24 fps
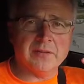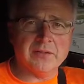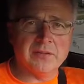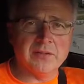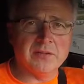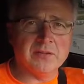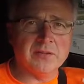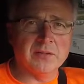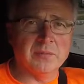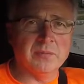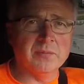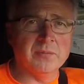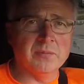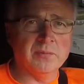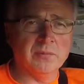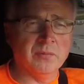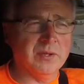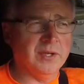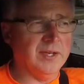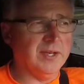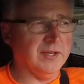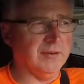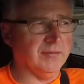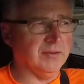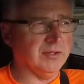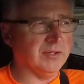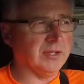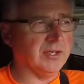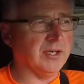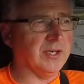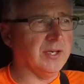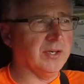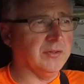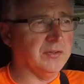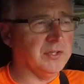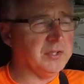system we have on the
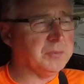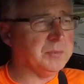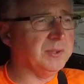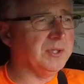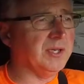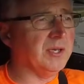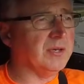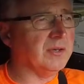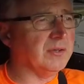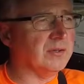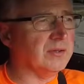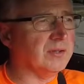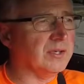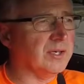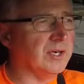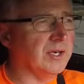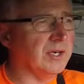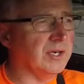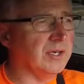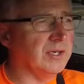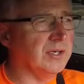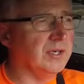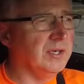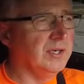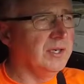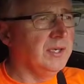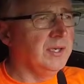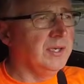car. This particular car,